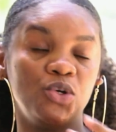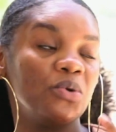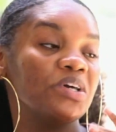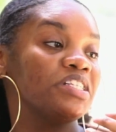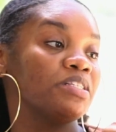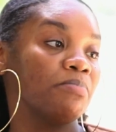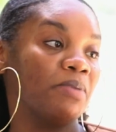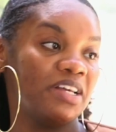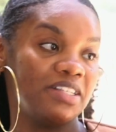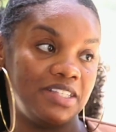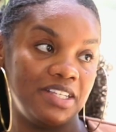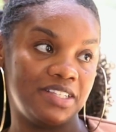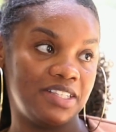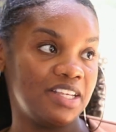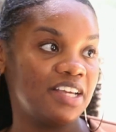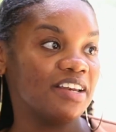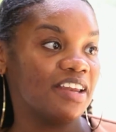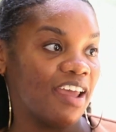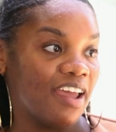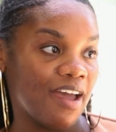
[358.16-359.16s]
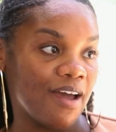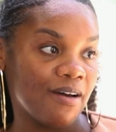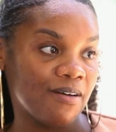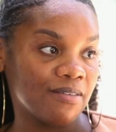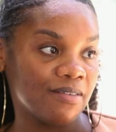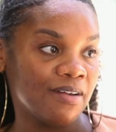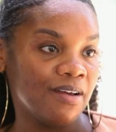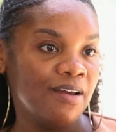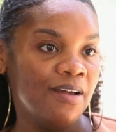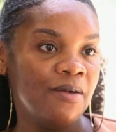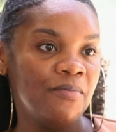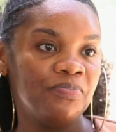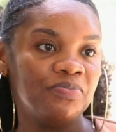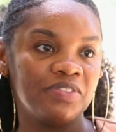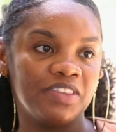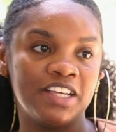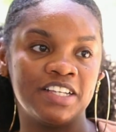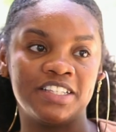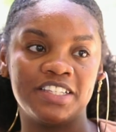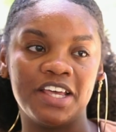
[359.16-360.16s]
choice but to sit down
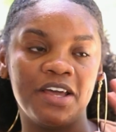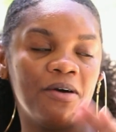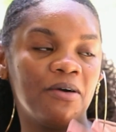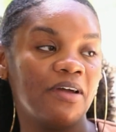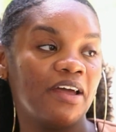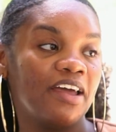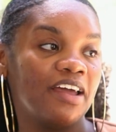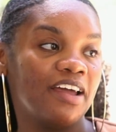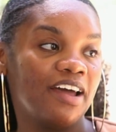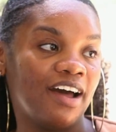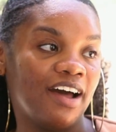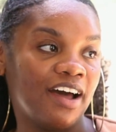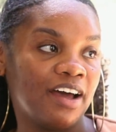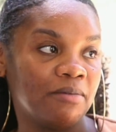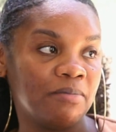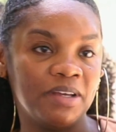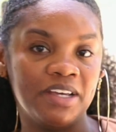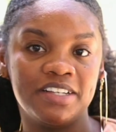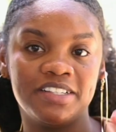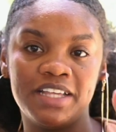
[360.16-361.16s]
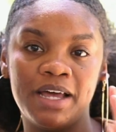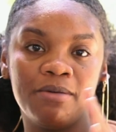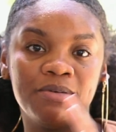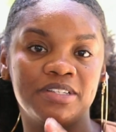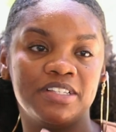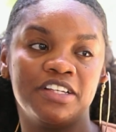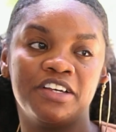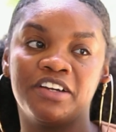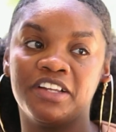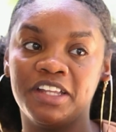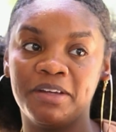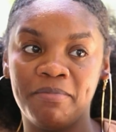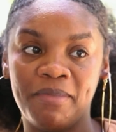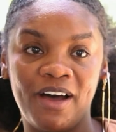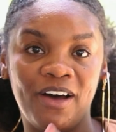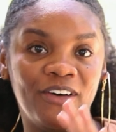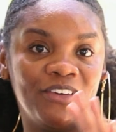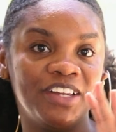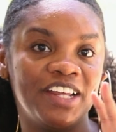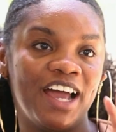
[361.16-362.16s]
and say, okay, God, because that was literally
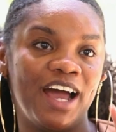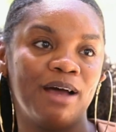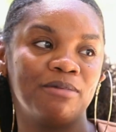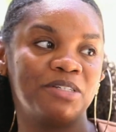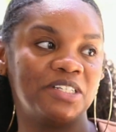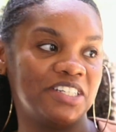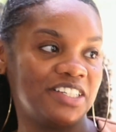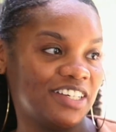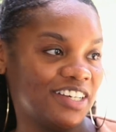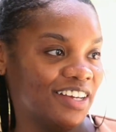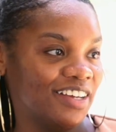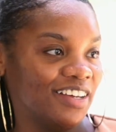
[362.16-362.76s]
my only option.